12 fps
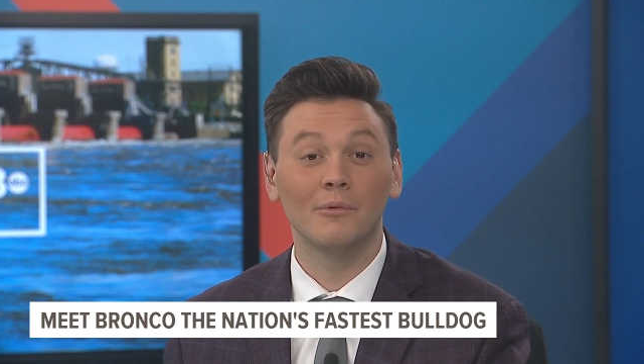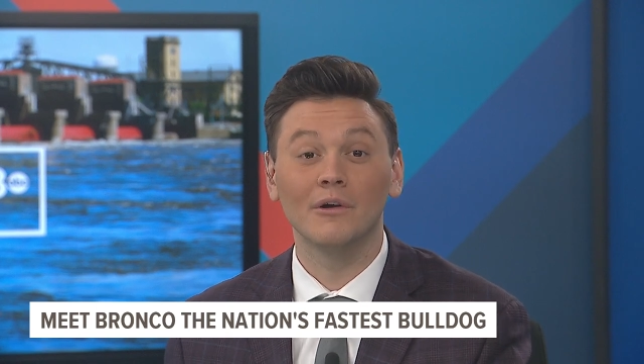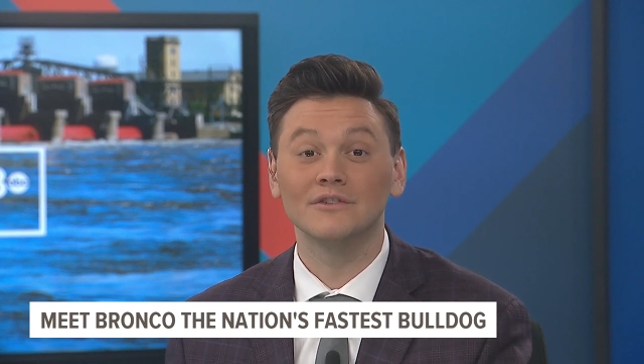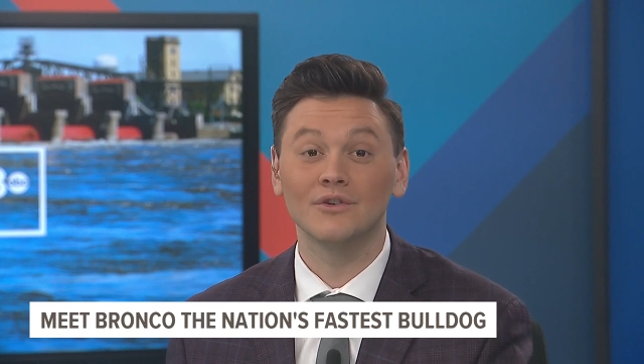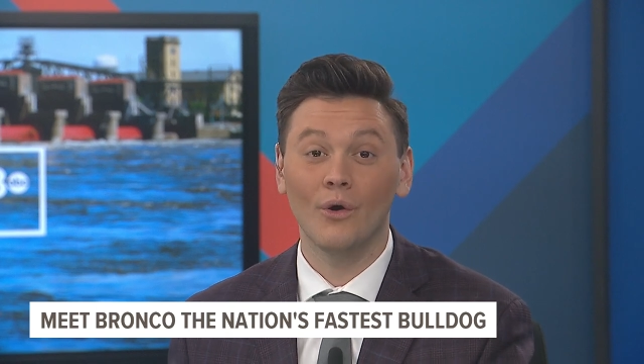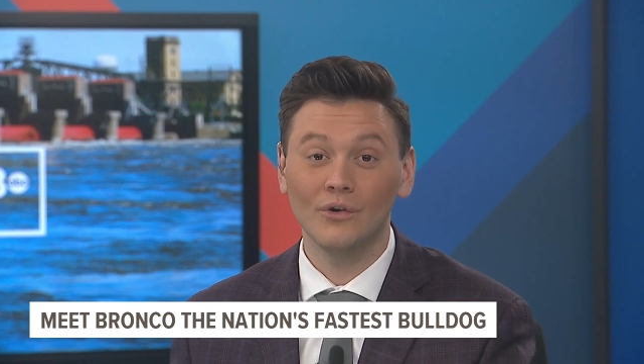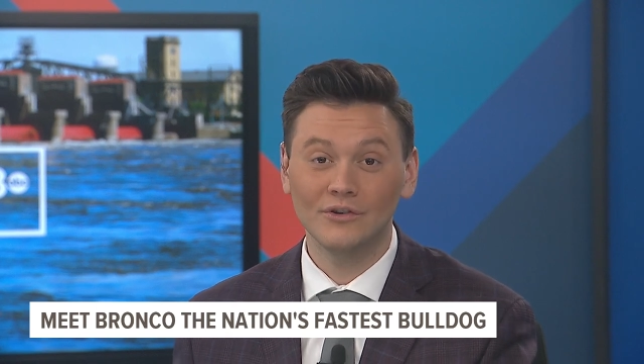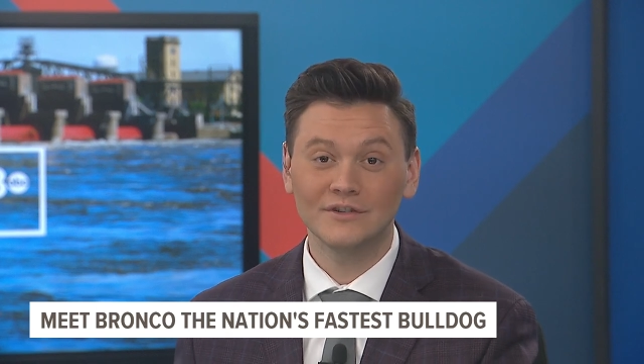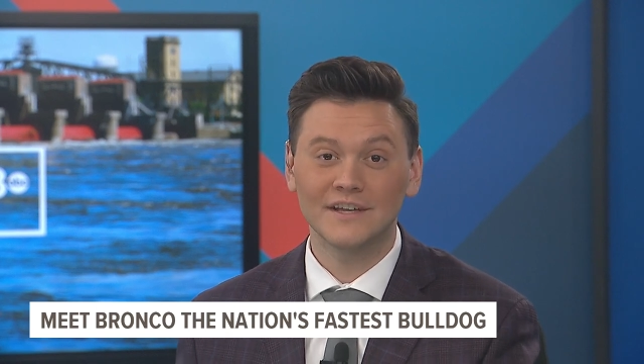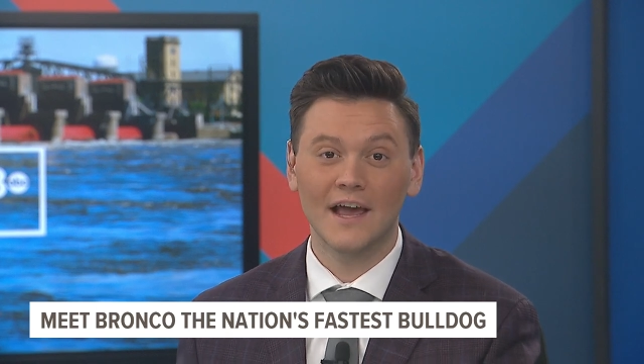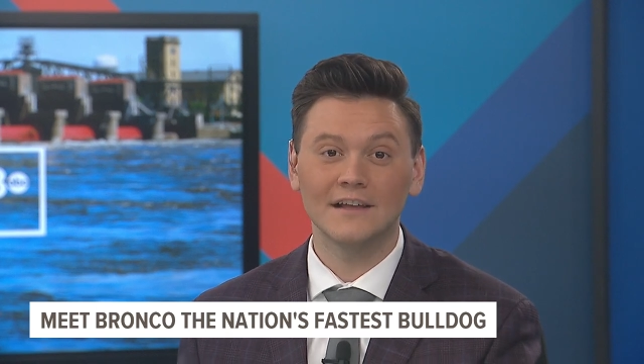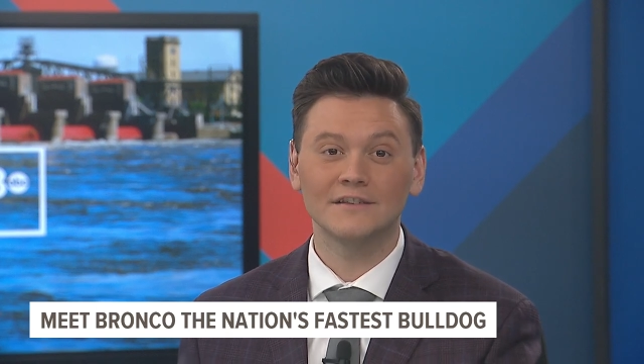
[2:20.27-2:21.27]
Well, his owner
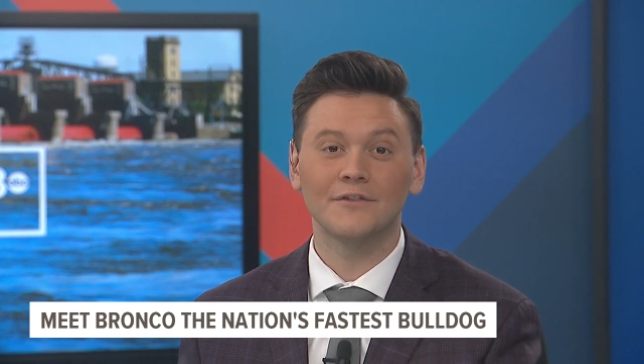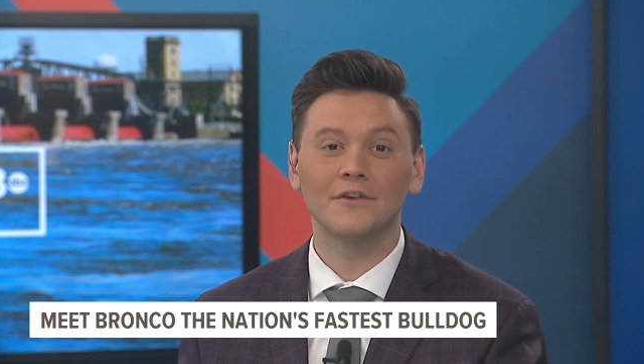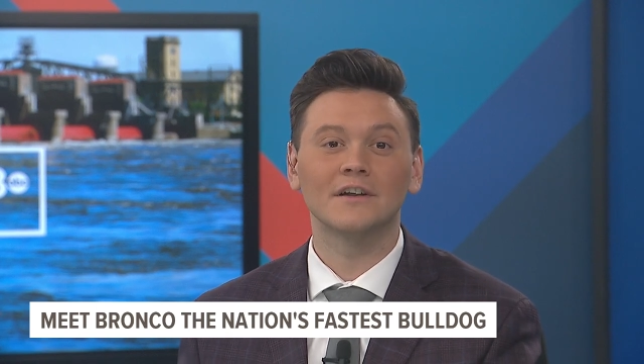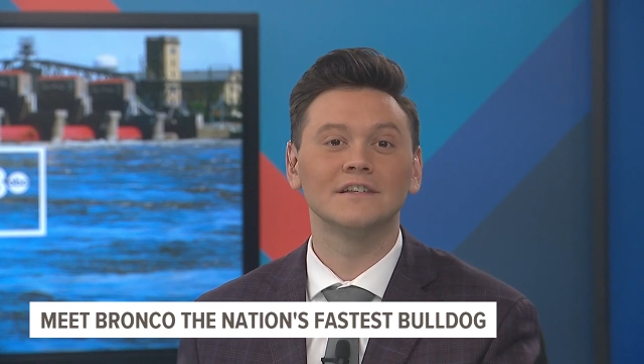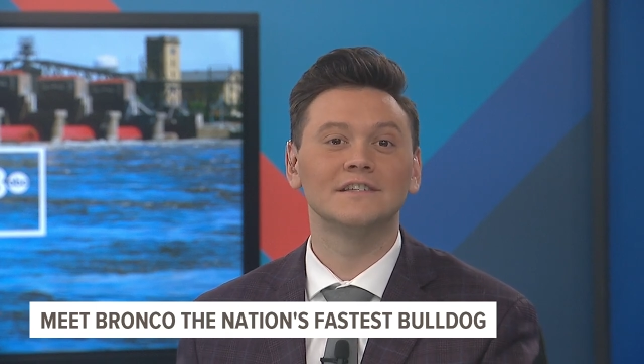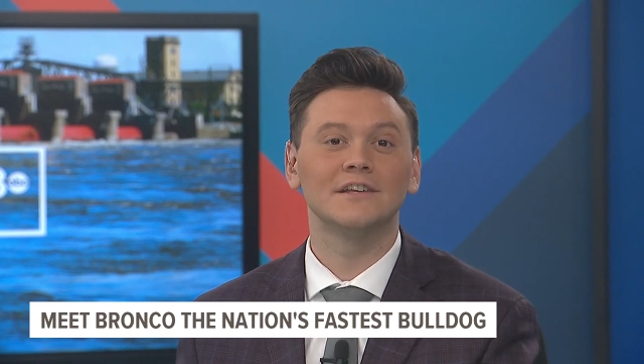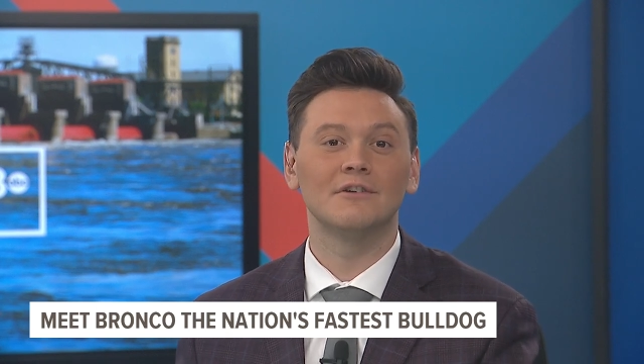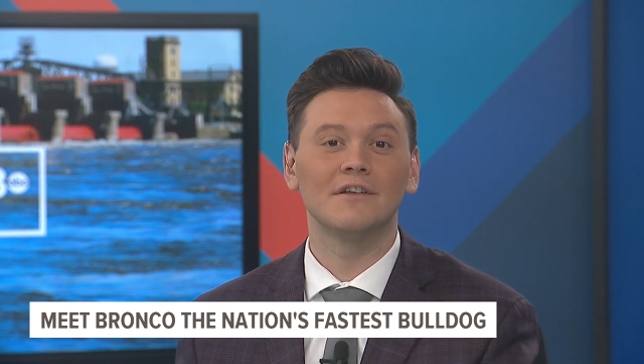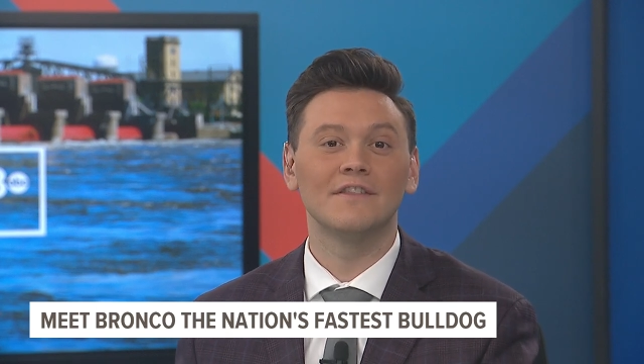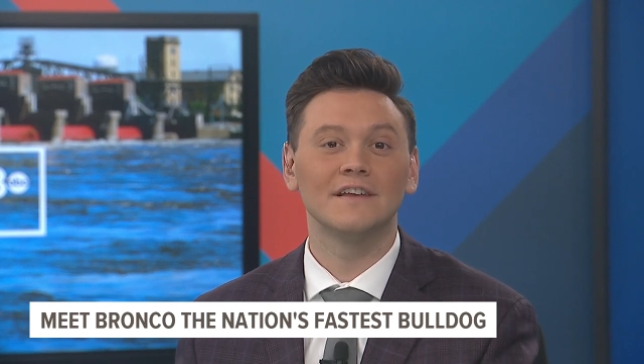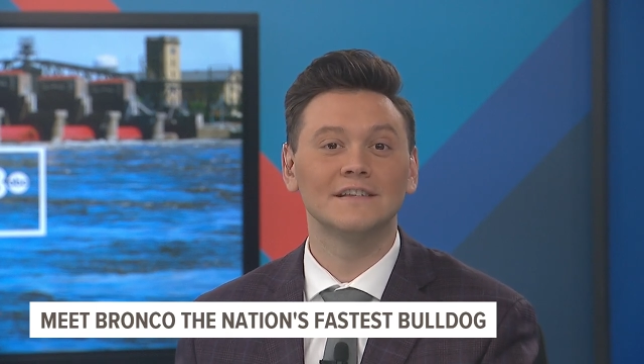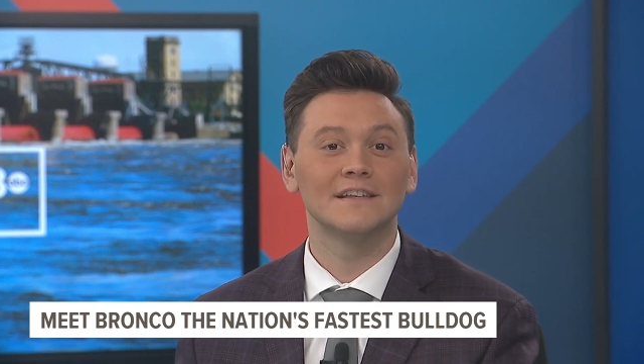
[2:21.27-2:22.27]
says that they're
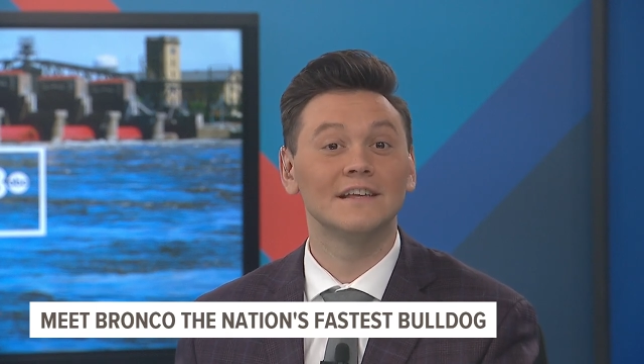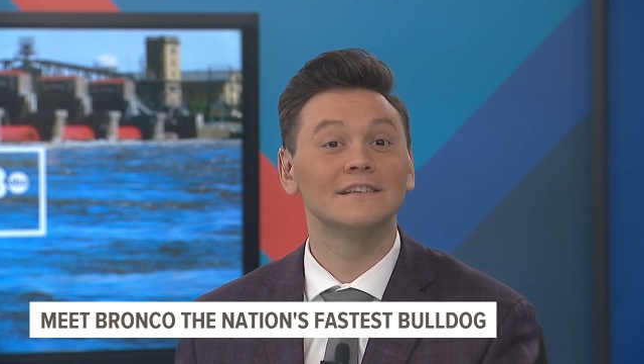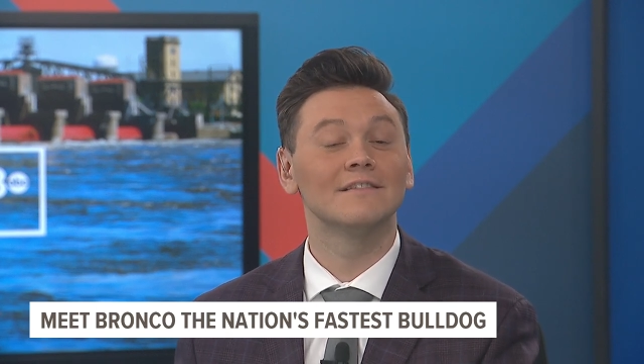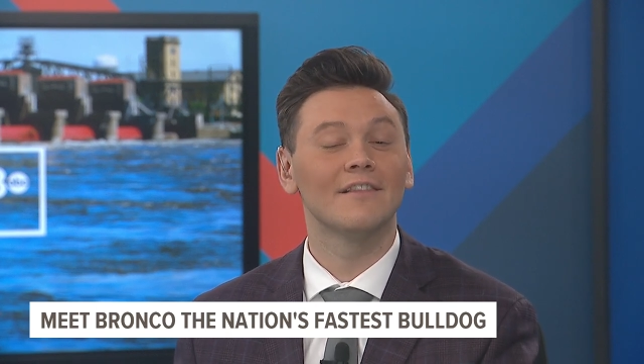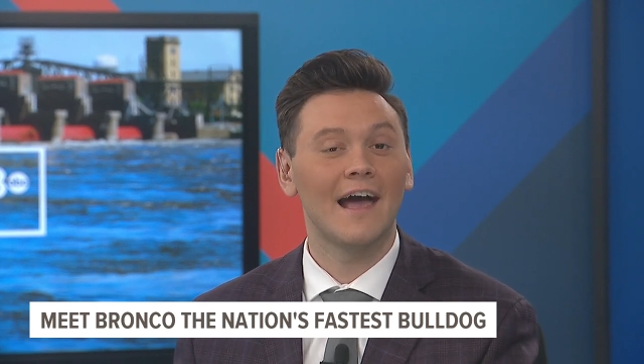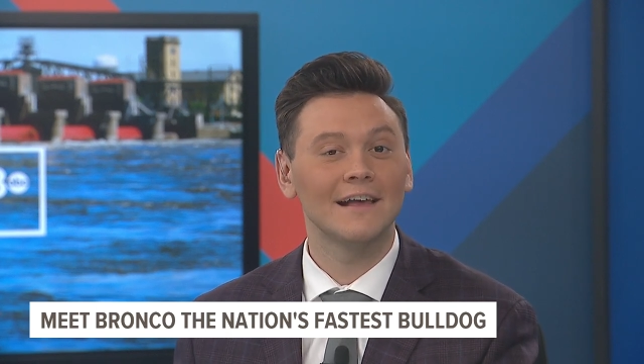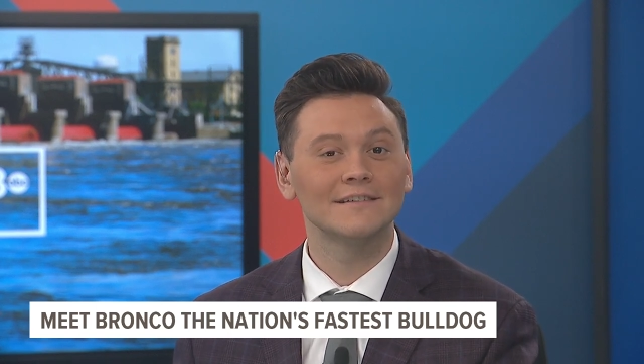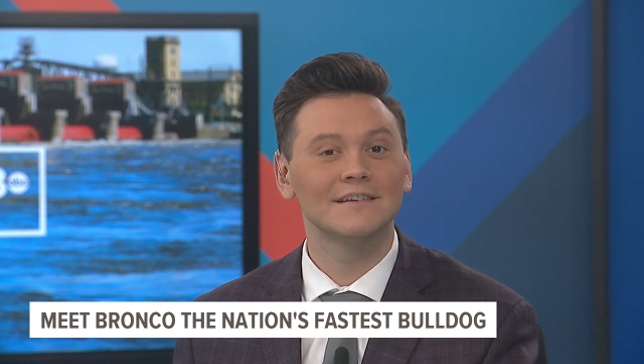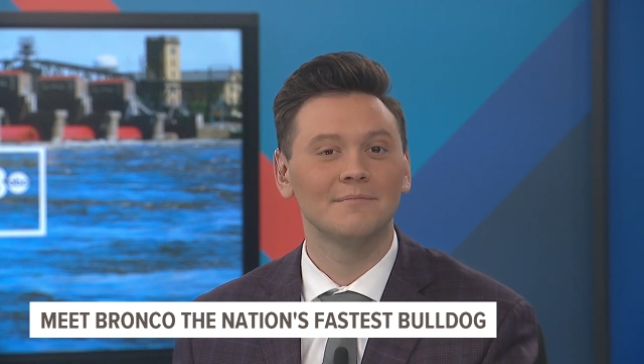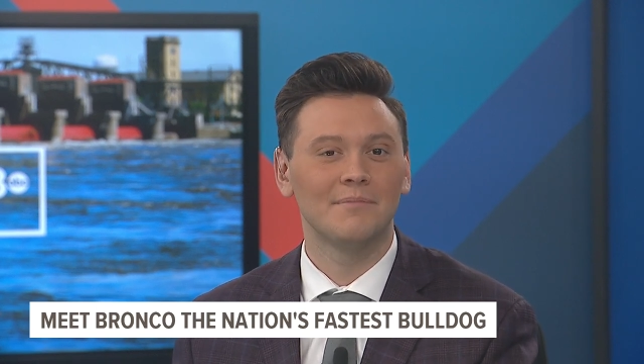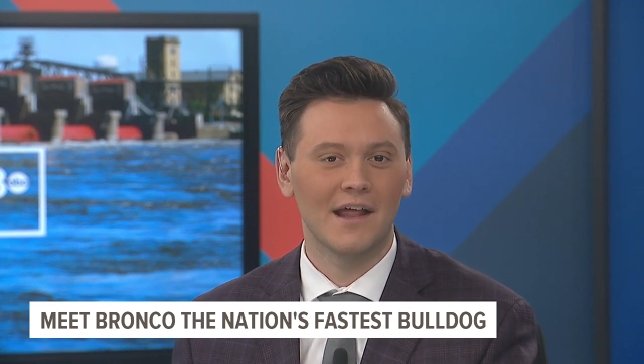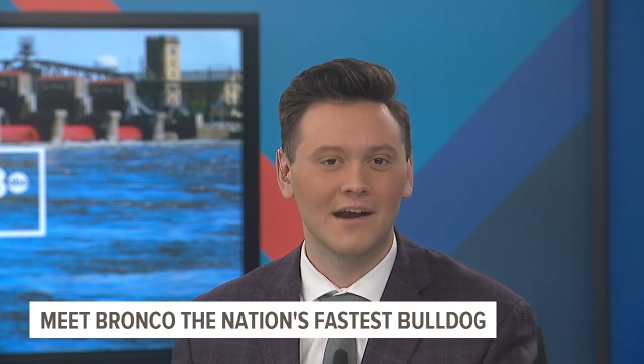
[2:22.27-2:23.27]
considering this his last
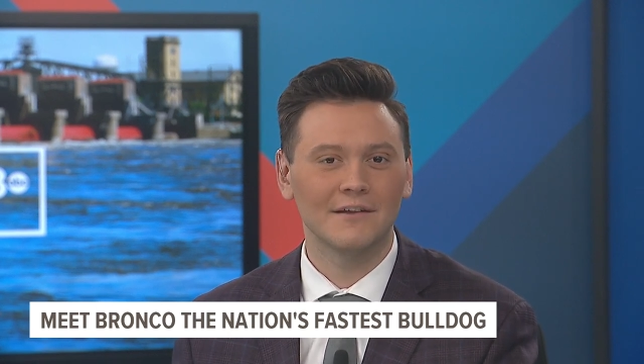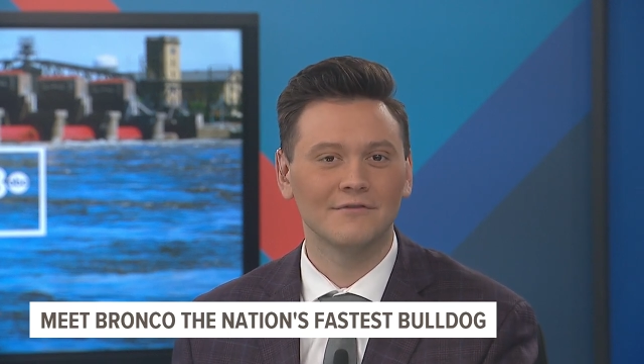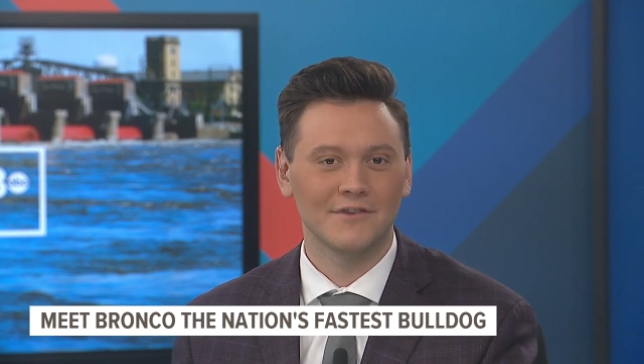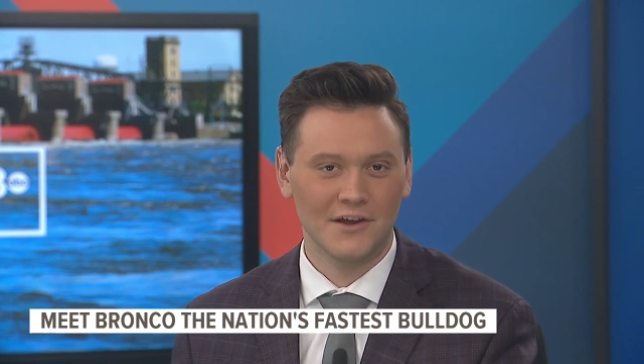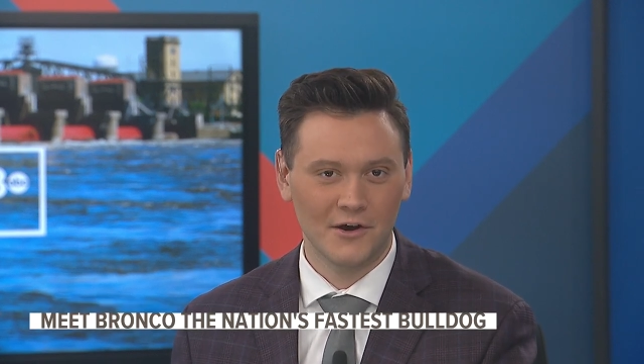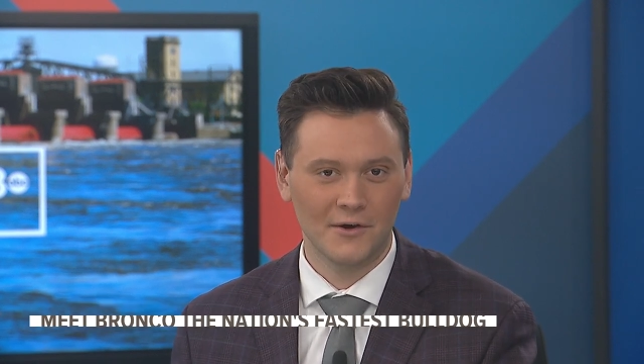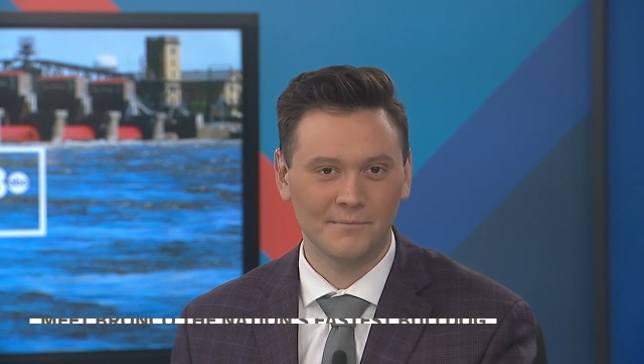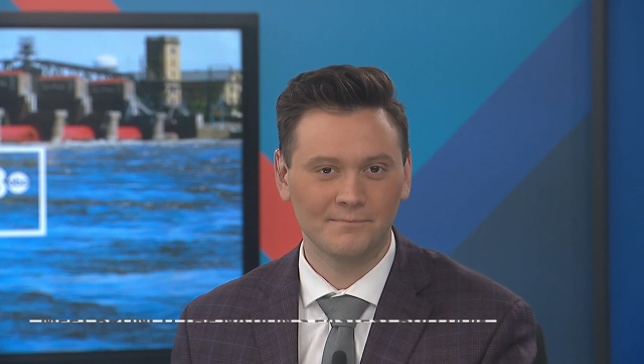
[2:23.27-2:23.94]
competitive year.